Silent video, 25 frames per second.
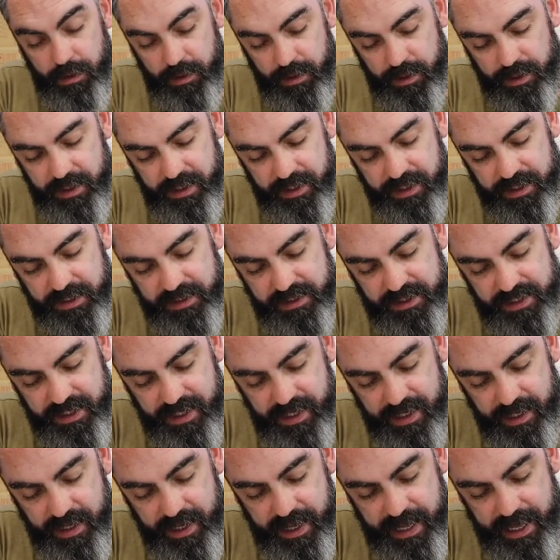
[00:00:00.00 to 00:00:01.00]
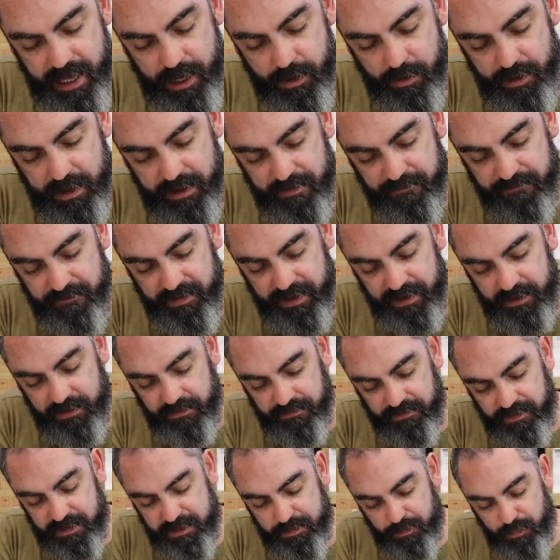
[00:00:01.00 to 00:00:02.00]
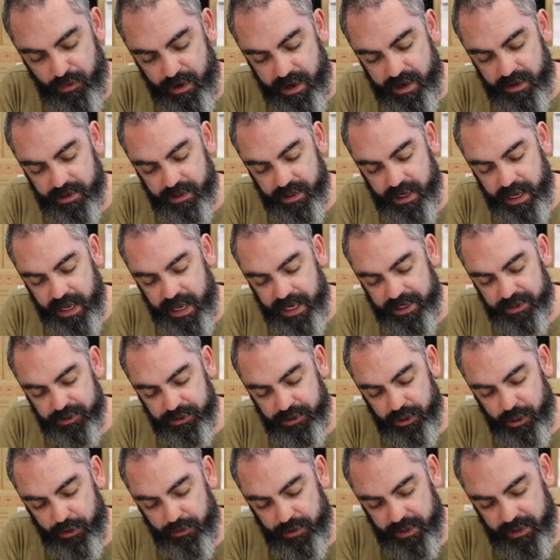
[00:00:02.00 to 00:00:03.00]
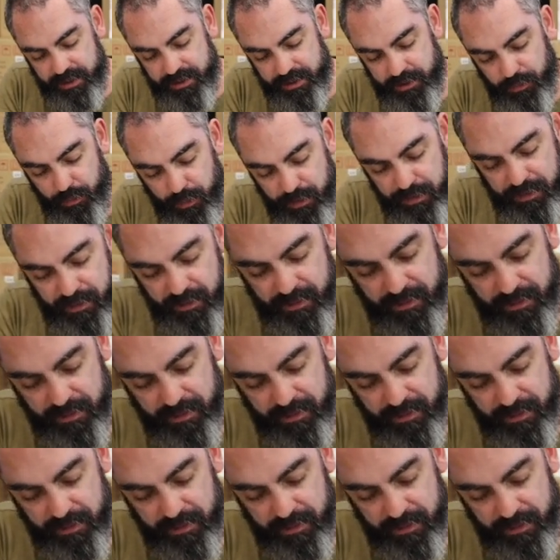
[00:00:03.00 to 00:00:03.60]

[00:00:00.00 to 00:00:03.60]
Now you can see how effective this brown undercoat is with the